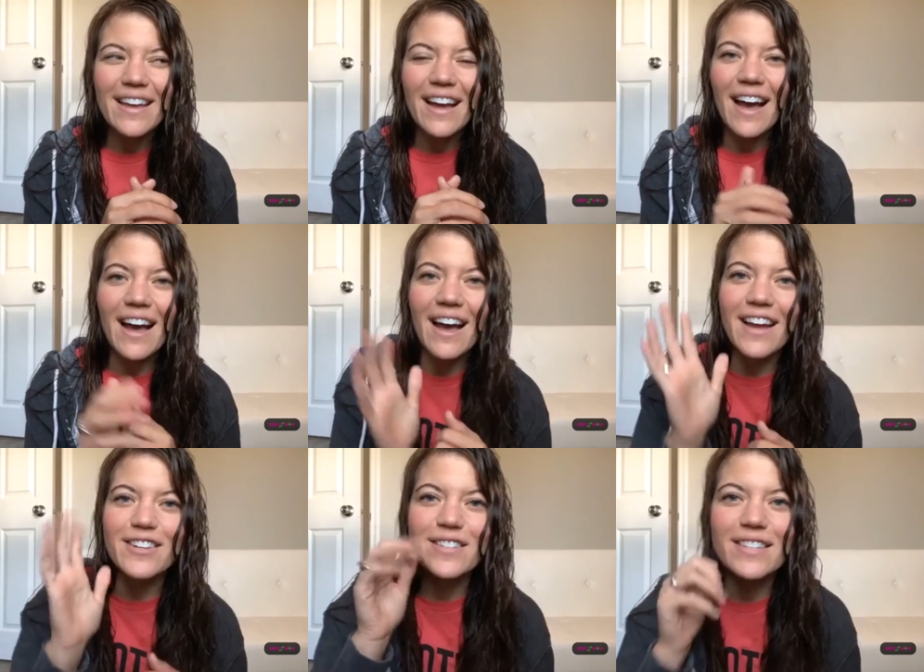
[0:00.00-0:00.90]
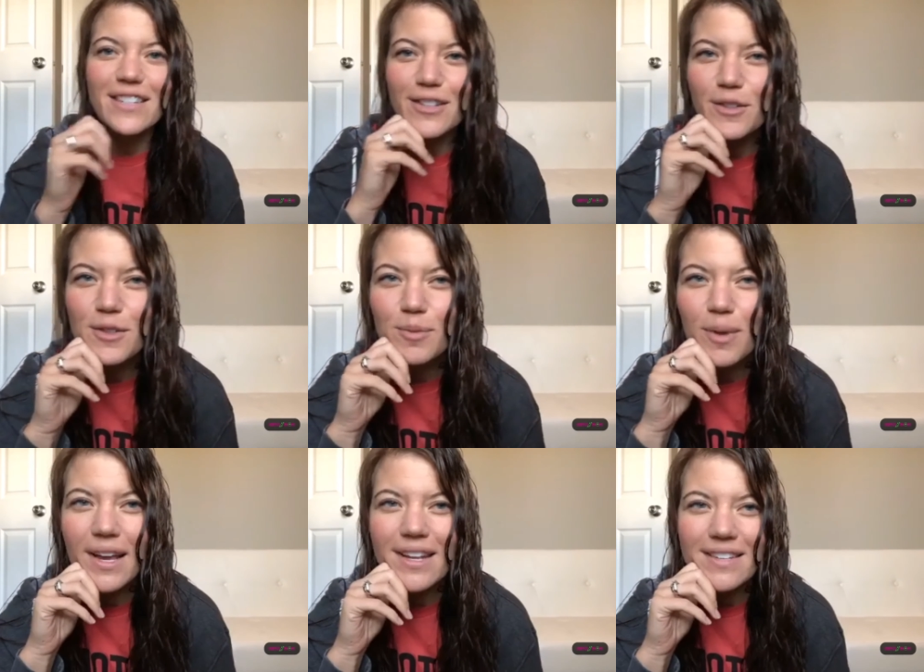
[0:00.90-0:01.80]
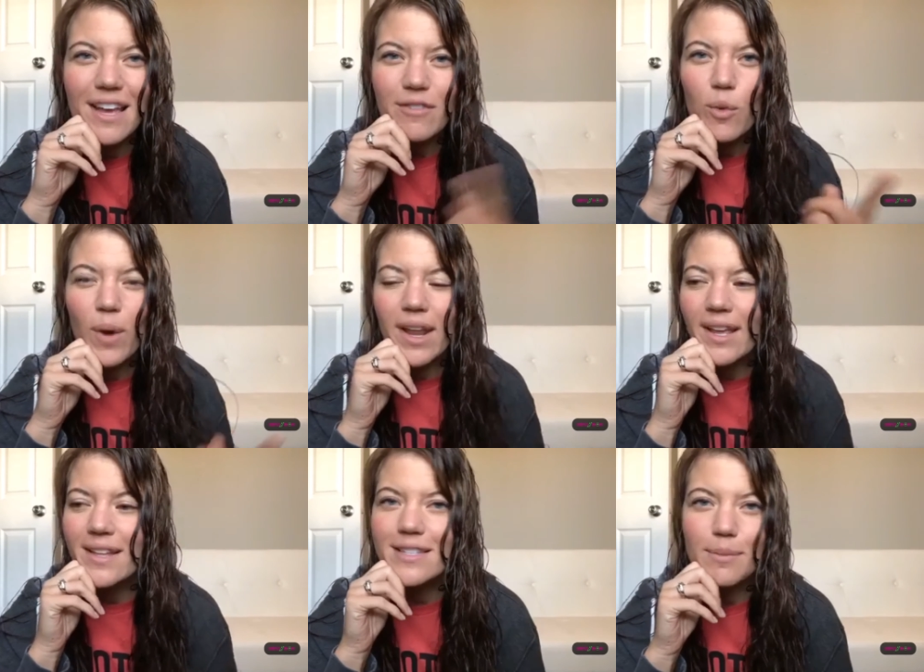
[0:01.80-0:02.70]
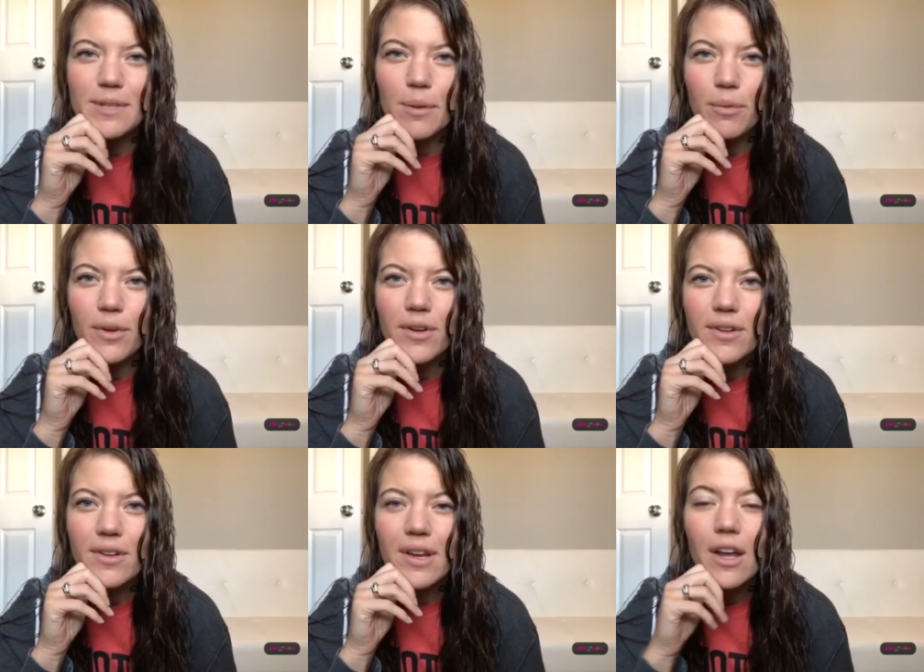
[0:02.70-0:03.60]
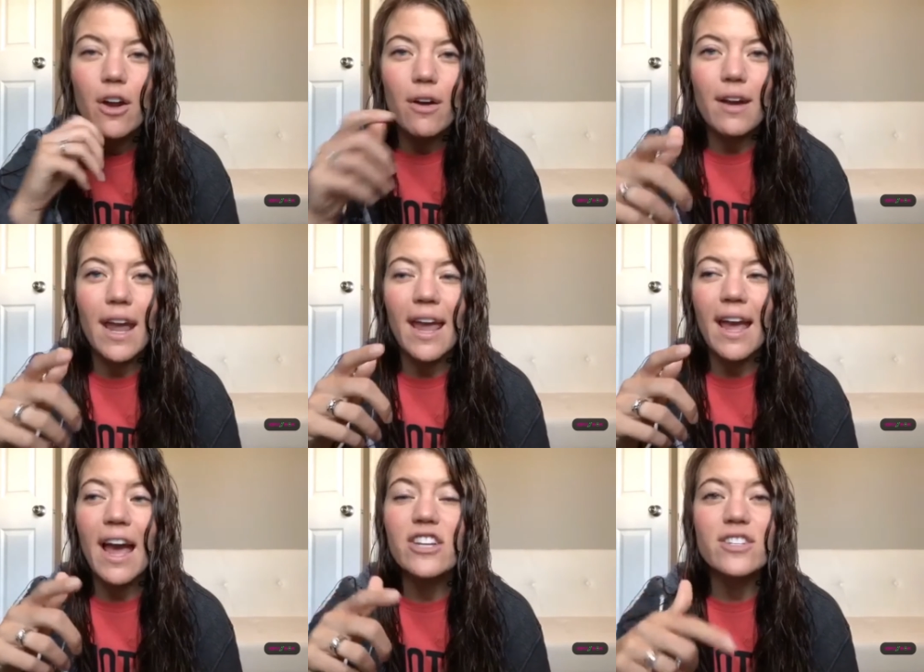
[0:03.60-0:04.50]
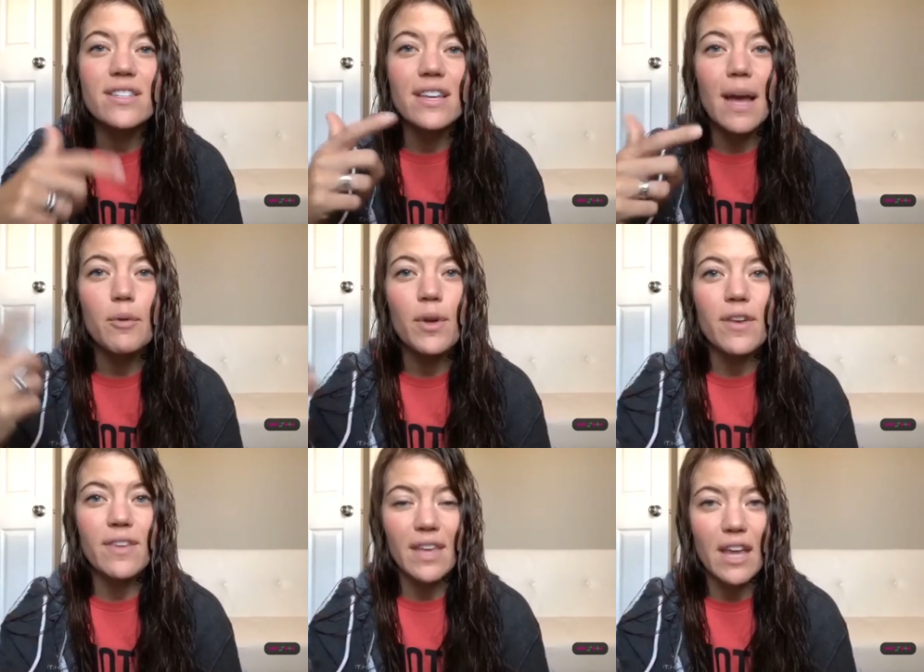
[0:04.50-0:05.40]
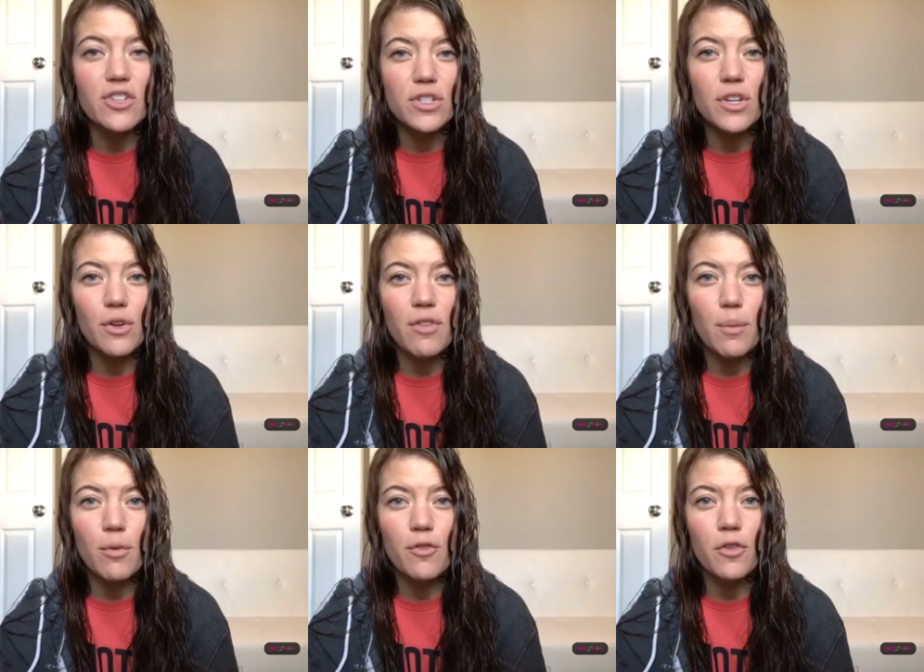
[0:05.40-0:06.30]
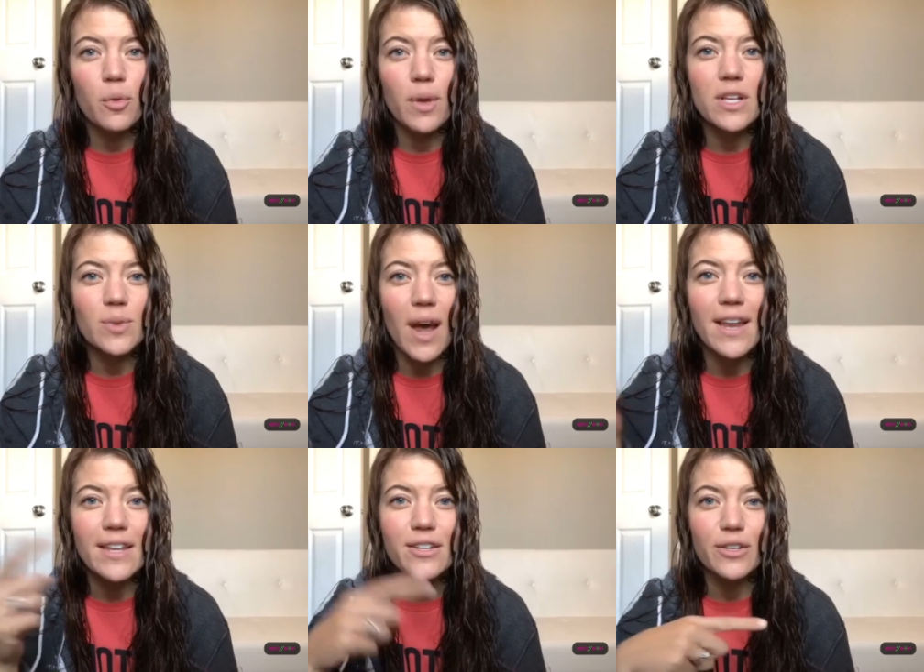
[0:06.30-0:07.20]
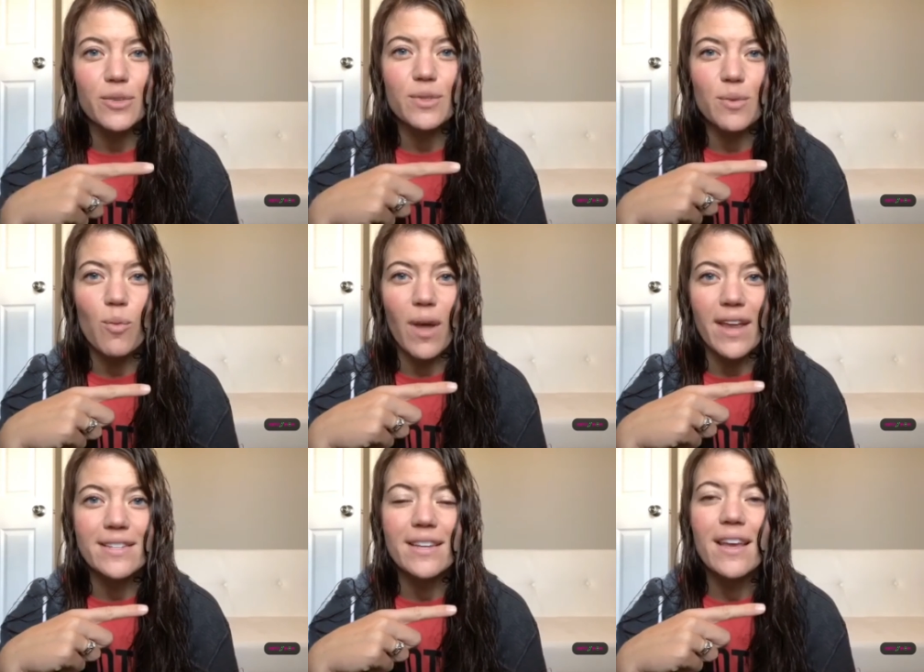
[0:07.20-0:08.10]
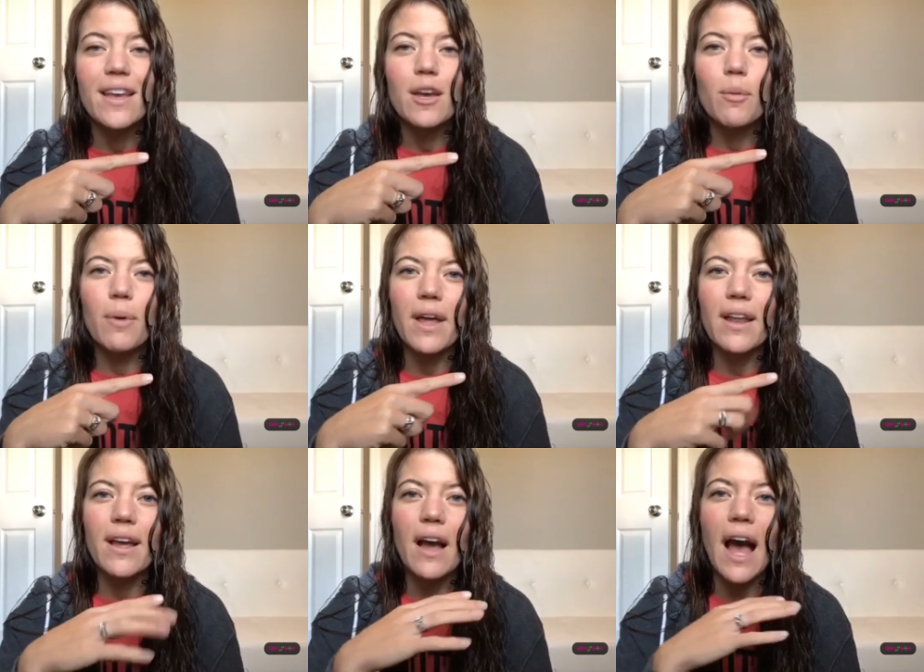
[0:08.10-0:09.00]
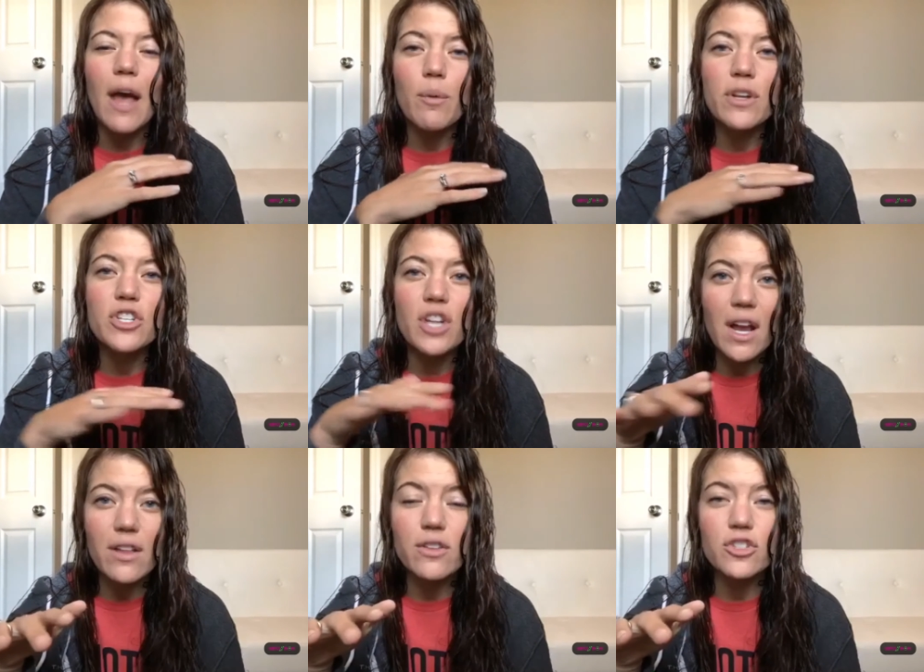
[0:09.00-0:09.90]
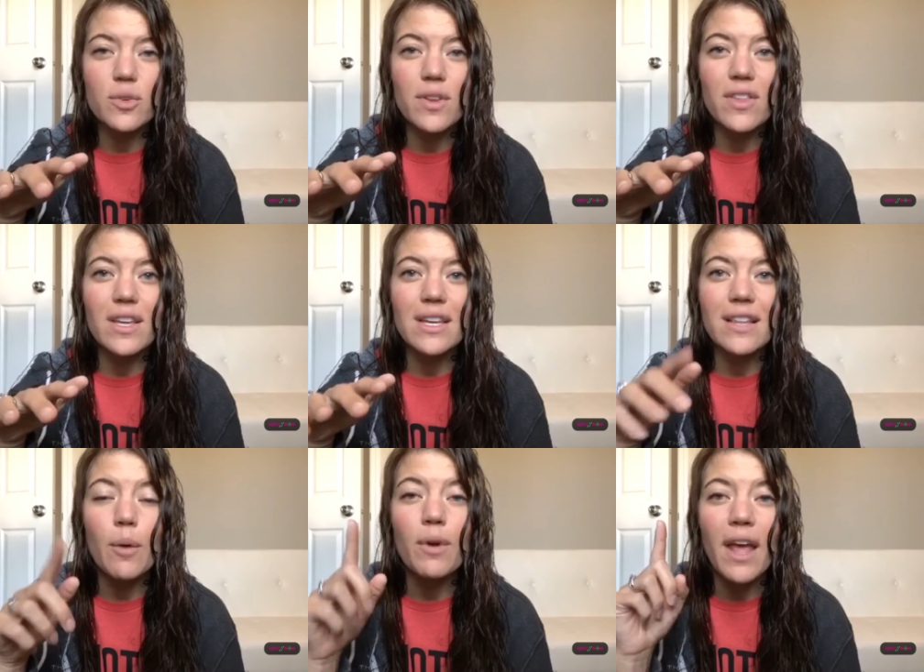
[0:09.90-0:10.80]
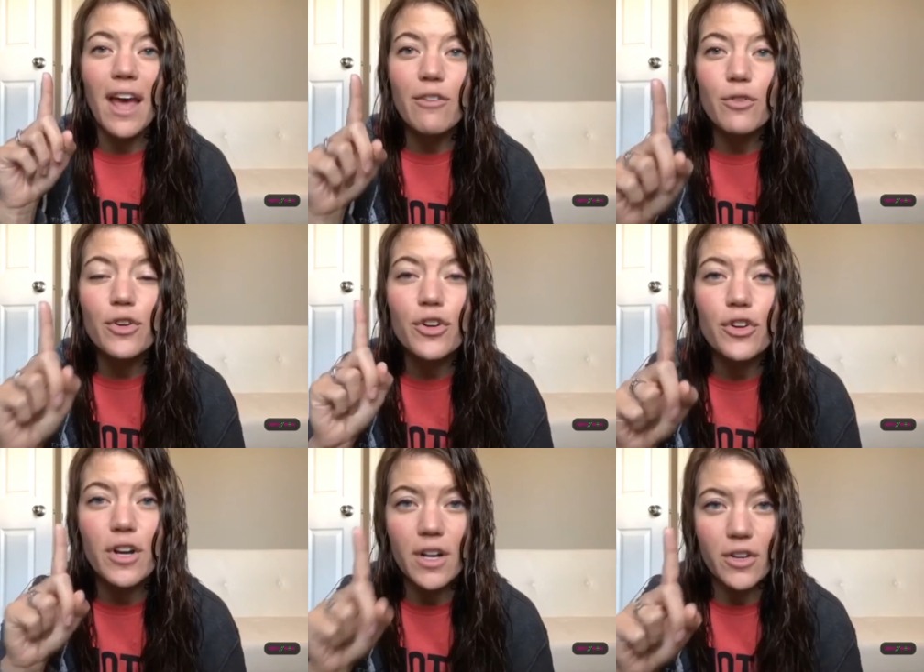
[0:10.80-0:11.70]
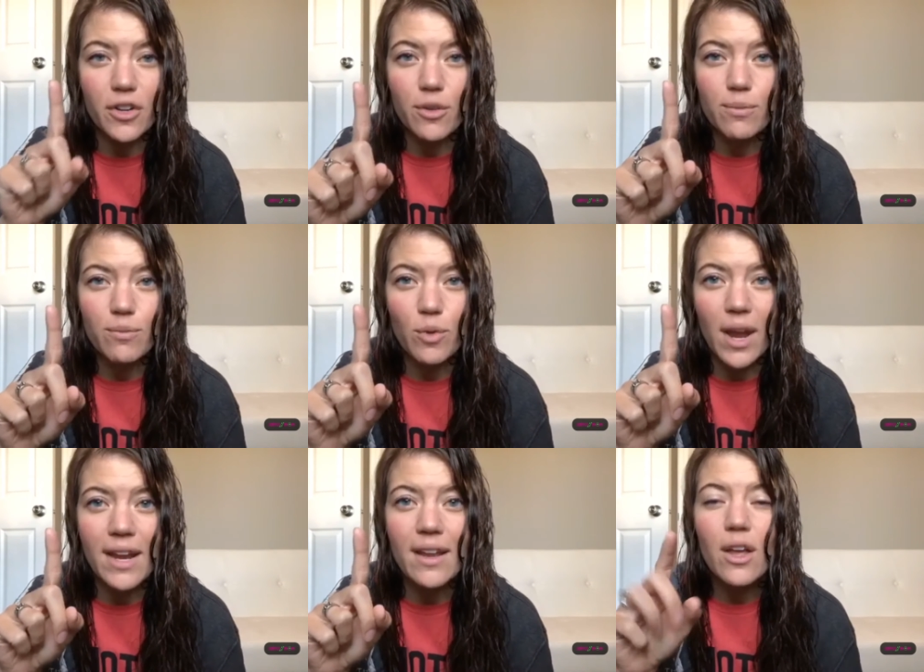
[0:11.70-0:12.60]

I, I just need to lose some weight because I have a wedding in September or hey, I just need, I'm going on vacation in November for a week, so I need to lose some weight. But I would challenge you in thinking that whatever you're going to do, right?